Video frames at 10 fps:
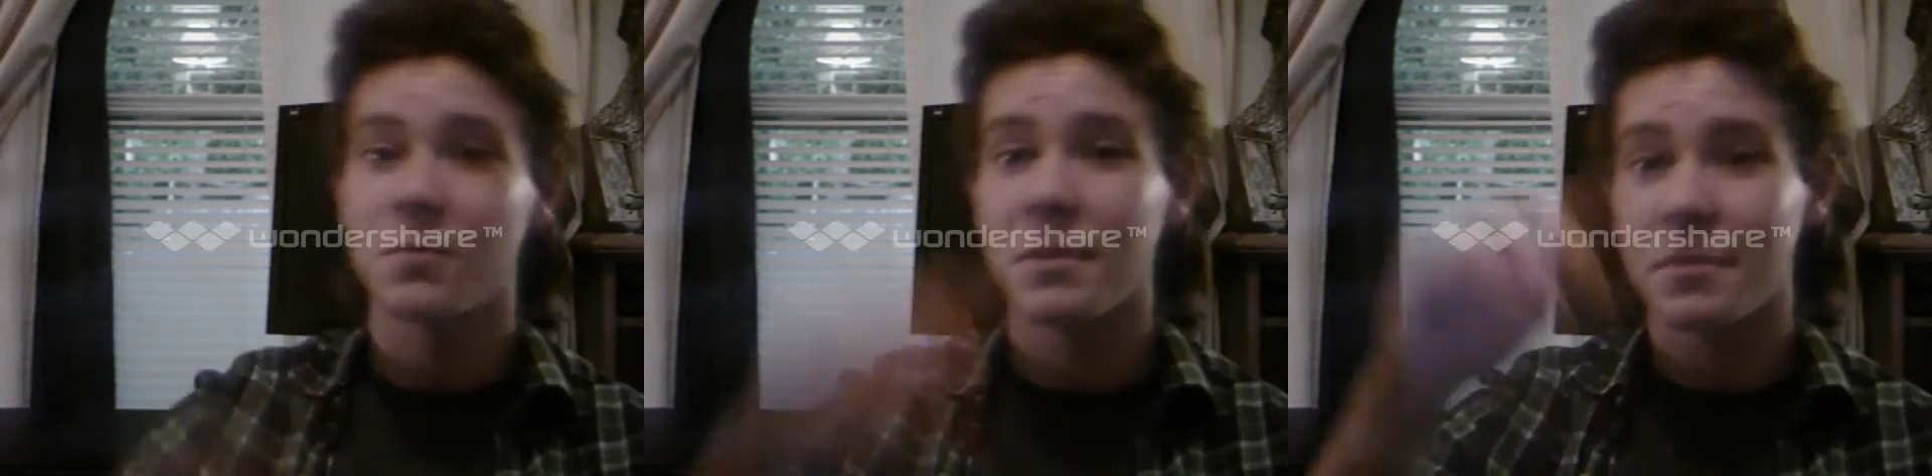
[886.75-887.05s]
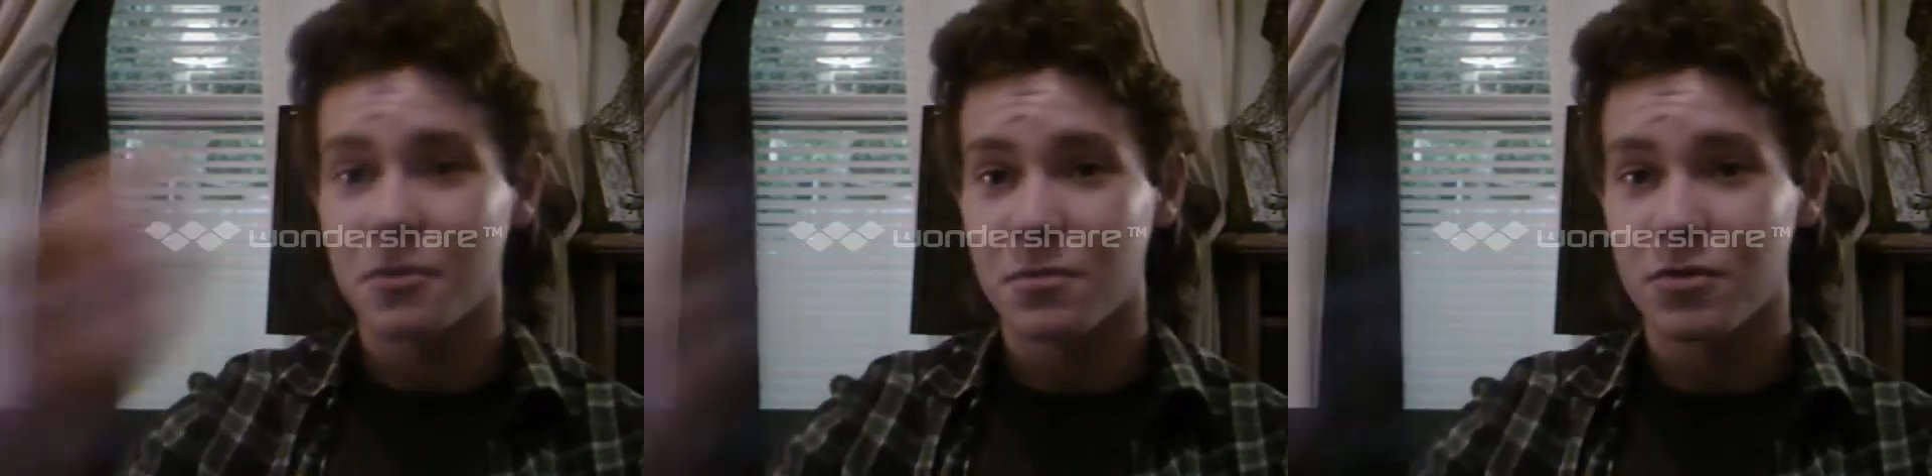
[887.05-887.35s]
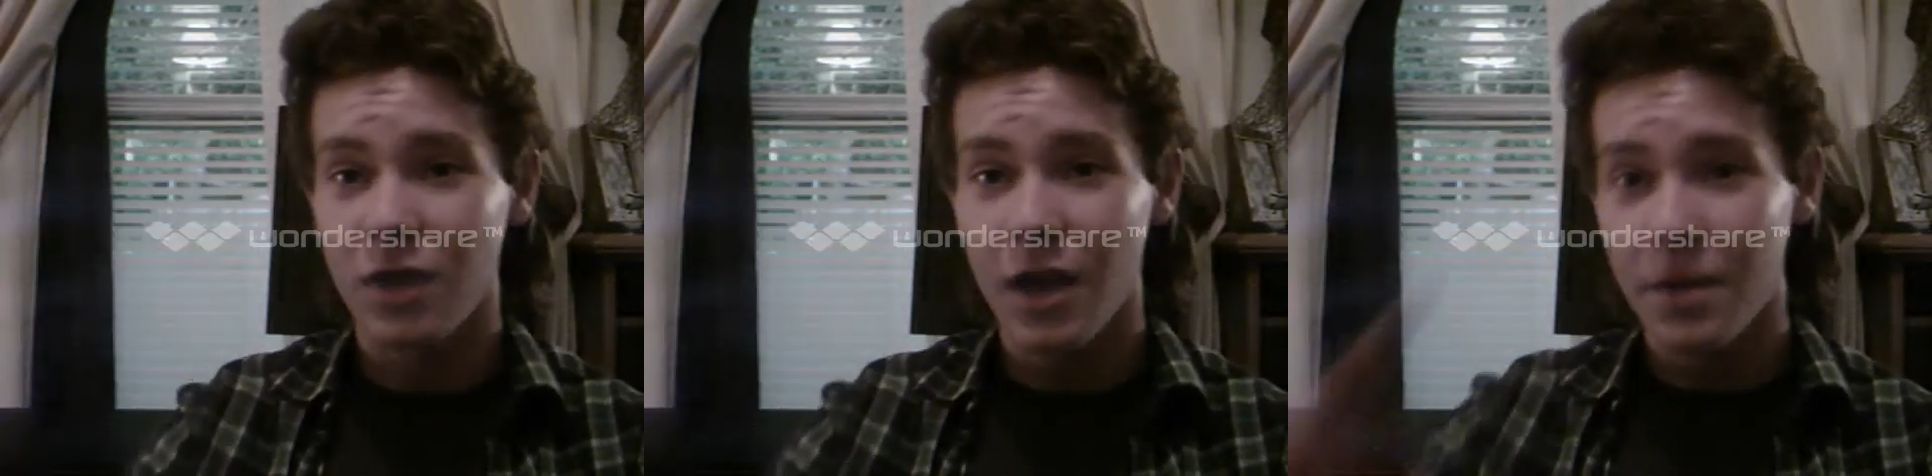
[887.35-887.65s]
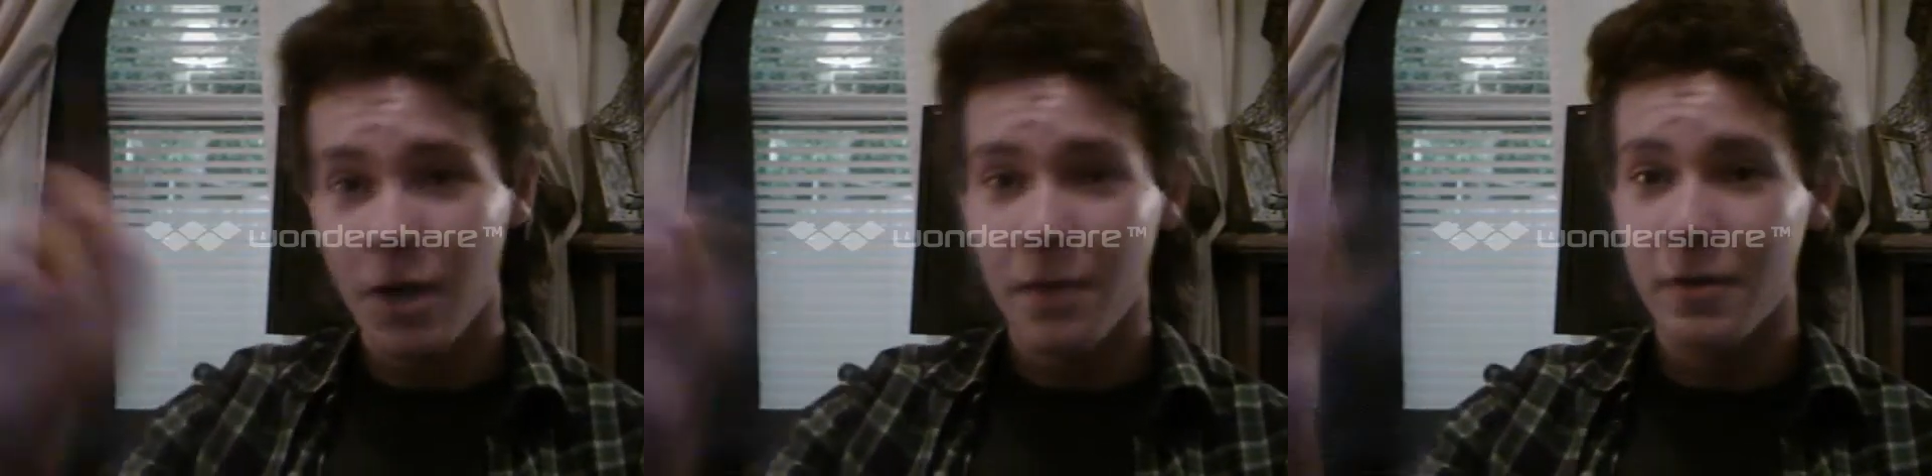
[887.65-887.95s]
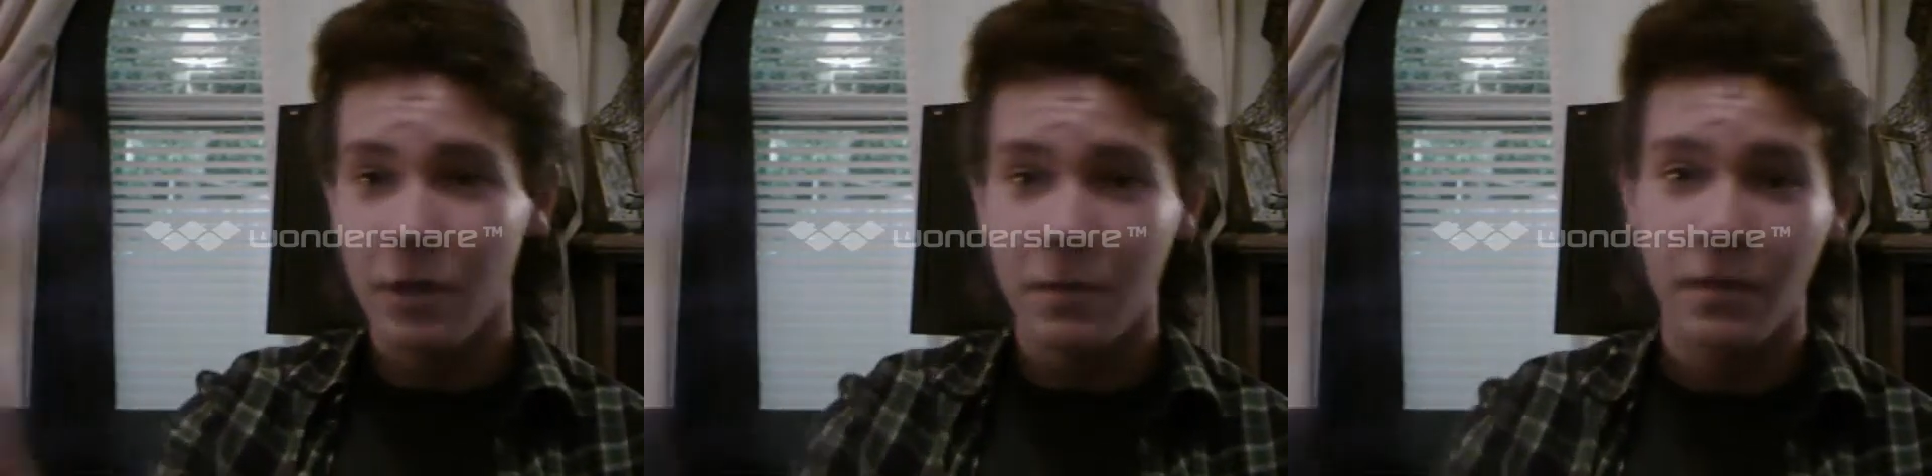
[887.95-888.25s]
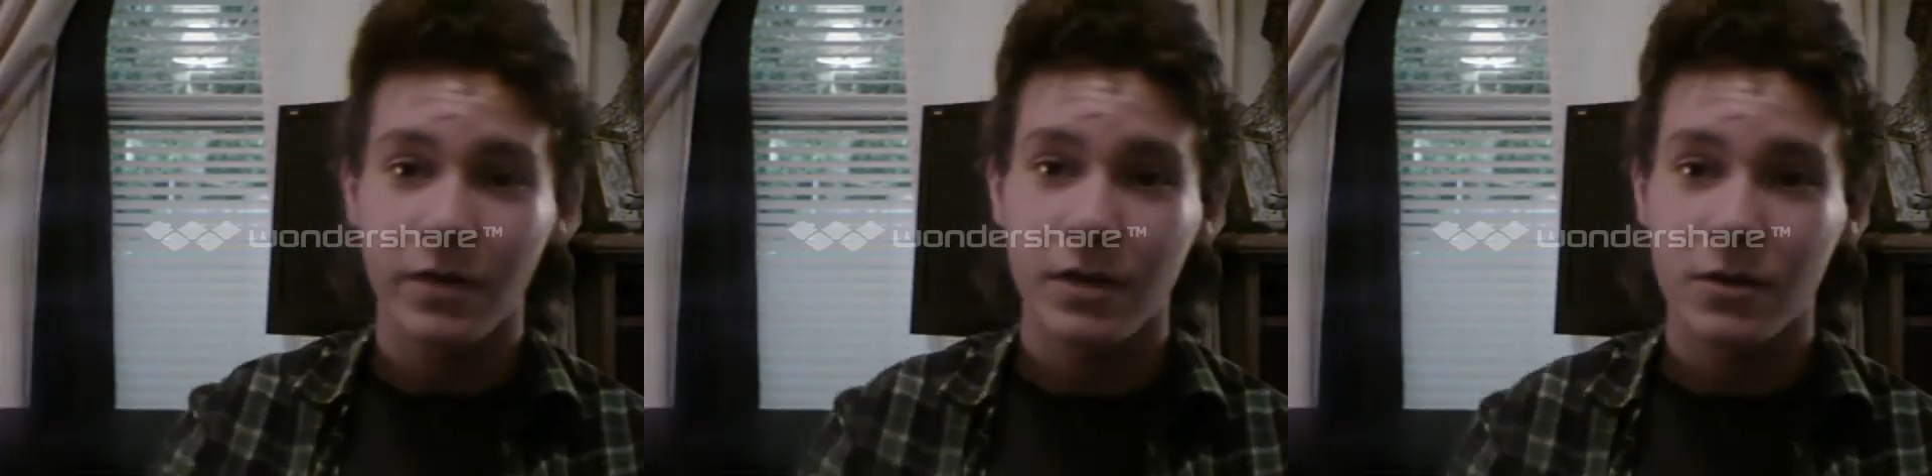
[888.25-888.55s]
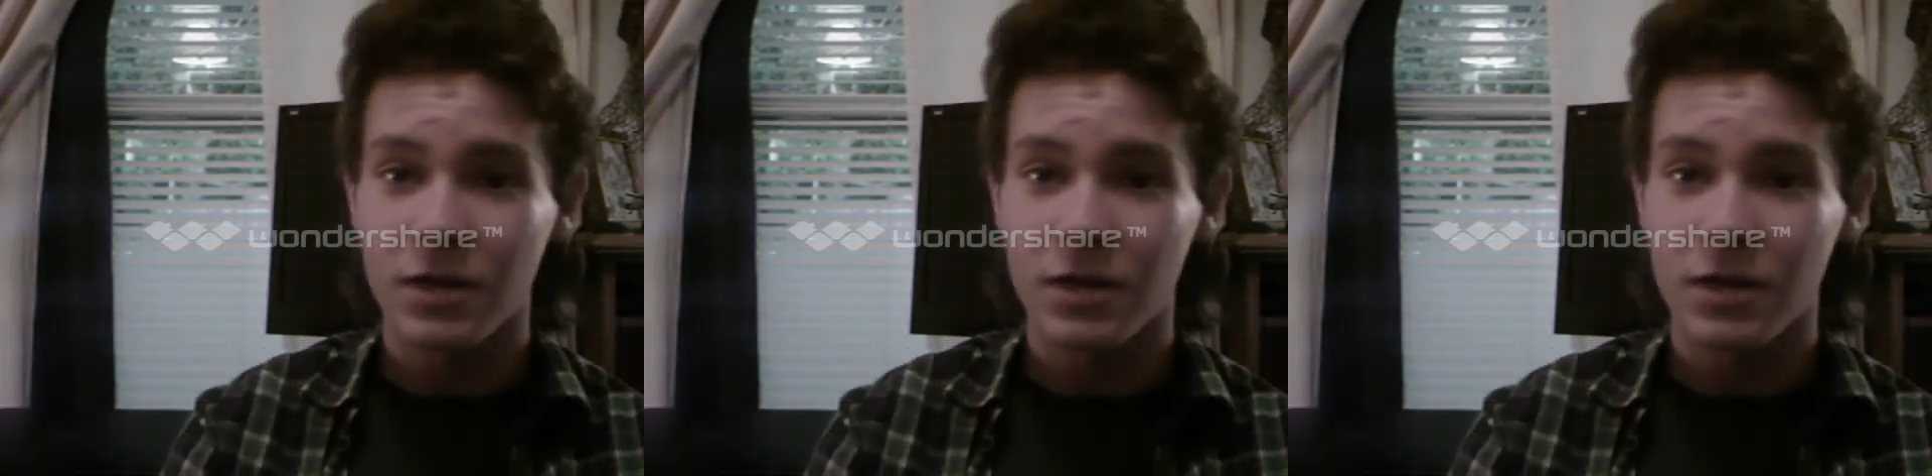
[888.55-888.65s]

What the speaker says: Remember to subscribe, comment, rate my videos,